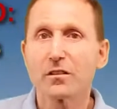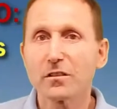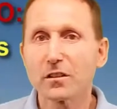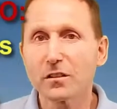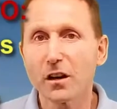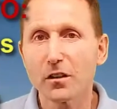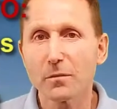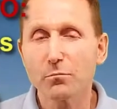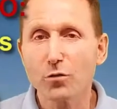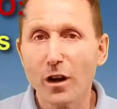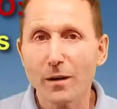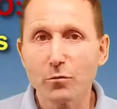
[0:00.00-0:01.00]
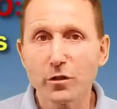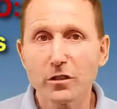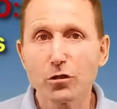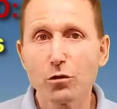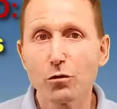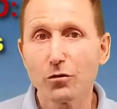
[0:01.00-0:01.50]
that are the primary
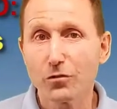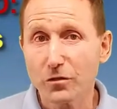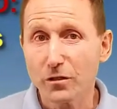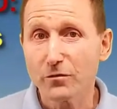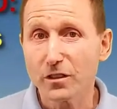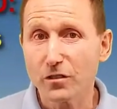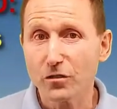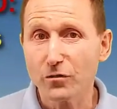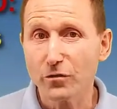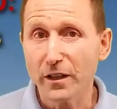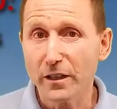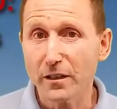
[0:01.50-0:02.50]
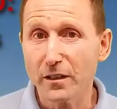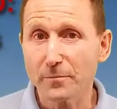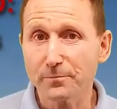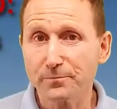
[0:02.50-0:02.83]
cause of disc failure.